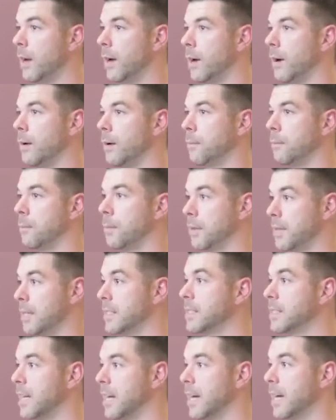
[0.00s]
but
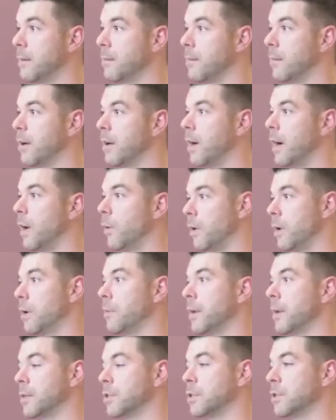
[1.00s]
this time I wanted to
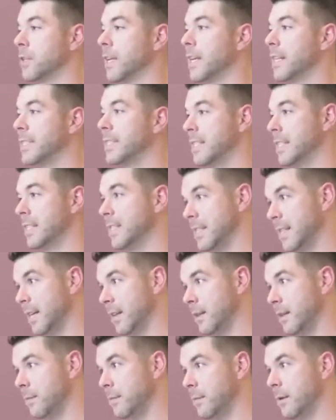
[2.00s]
make sure that I didn't
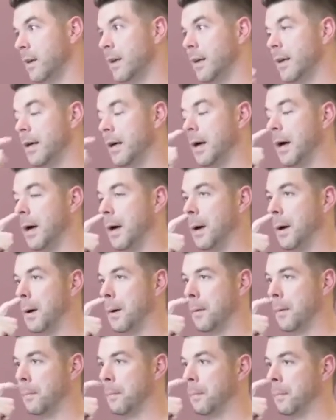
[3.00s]
tell them.
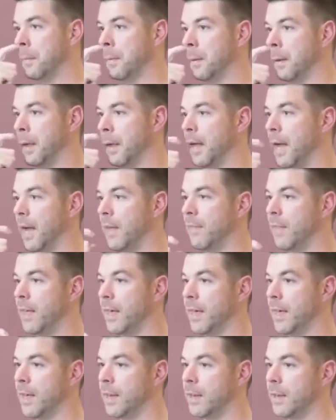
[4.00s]
Yeah. And
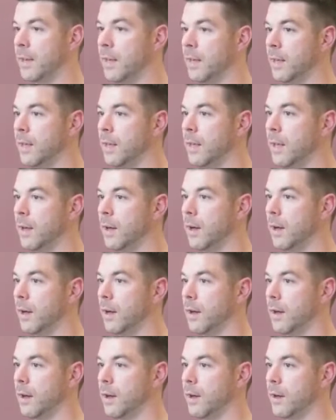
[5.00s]
then
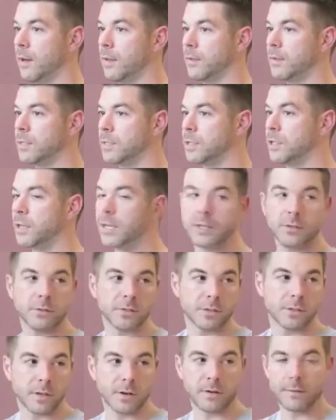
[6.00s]
this year I
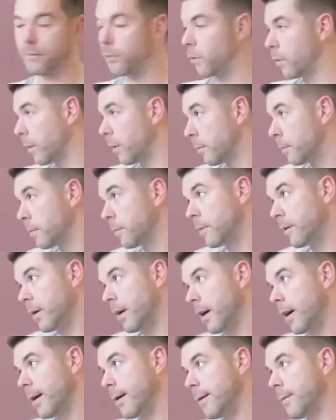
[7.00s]
used a forum
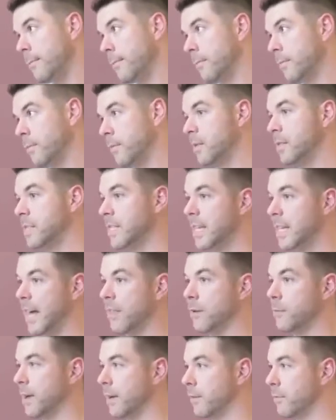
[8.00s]
to
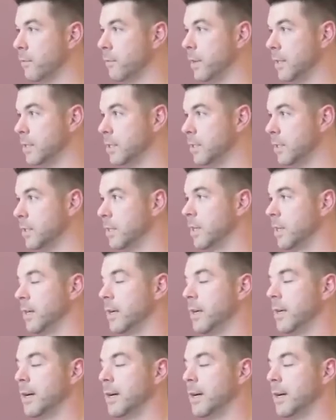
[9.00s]
gather my information,